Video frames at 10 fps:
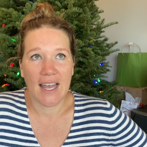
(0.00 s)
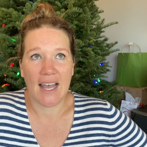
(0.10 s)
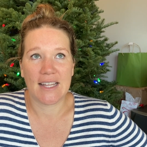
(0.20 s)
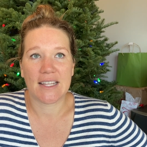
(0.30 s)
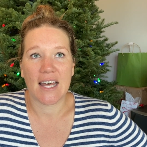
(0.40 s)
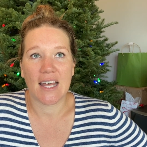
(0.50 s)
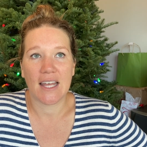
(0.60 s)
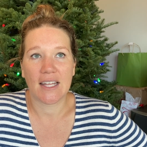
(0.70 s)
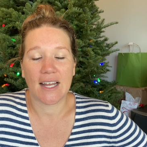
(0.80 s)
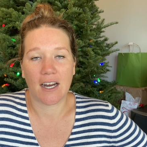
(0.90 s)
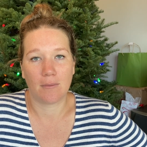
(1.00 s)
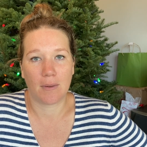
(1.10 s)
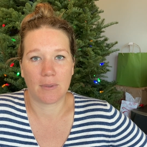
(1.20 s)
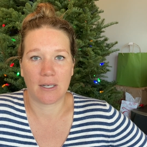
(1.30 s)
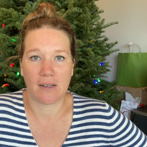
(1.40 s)
And then I
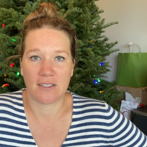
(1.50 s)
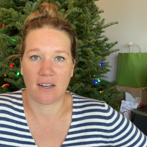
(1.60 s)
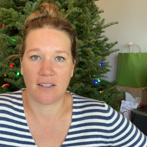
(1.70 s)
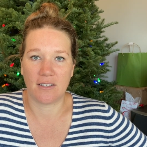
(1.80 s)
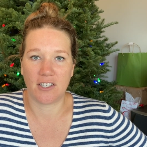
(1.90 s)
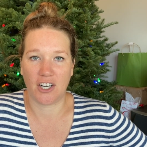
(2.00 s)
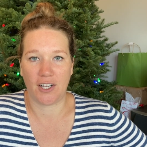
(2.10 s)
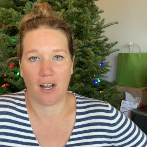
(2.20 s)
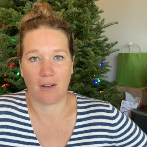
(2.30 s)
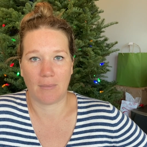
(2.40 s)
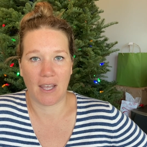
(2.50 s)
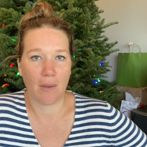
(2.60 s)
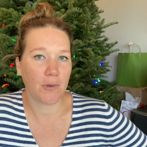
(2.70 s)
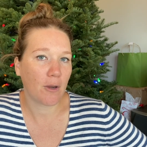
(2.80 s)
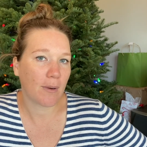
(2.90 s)
remember I started turning on my
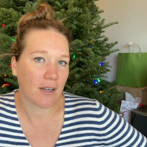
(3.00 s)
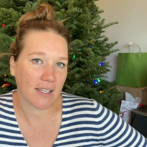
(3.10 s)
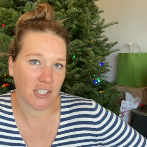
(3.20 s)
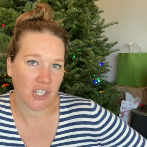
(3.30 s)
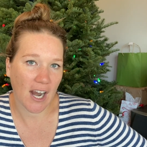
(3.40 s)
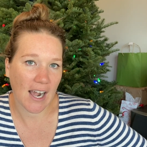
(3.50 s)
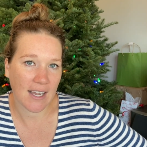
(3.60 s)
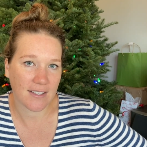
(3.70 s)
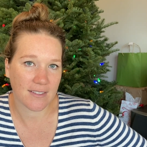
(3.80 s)
hypnobirthing tracks